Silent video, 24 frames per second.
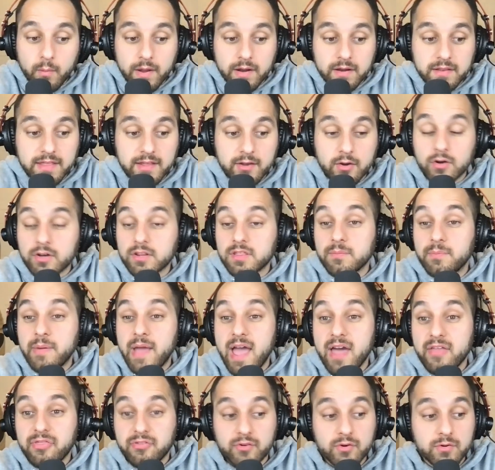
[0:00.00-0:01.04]
But where do they go to the
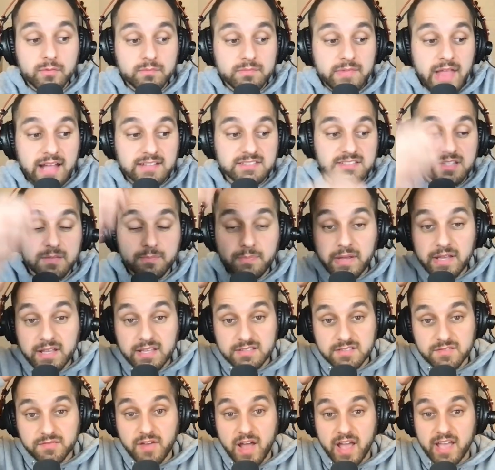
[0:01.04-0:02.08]
bathroom? That's the
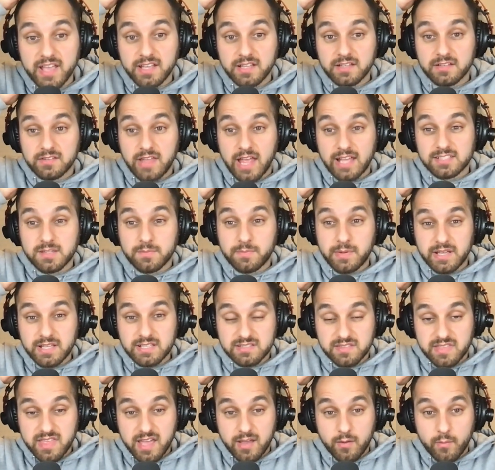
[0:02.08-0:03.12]
biggest fight. That's the
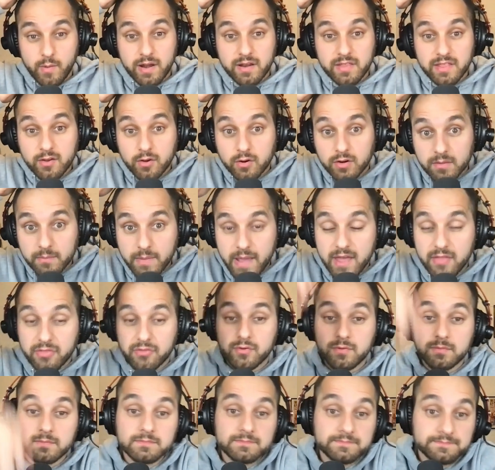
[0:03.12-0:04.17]
biggest thing. Where do they go to the
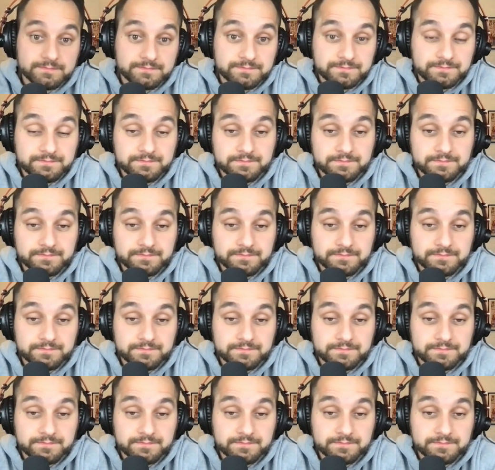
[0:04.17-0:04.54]
bathroom?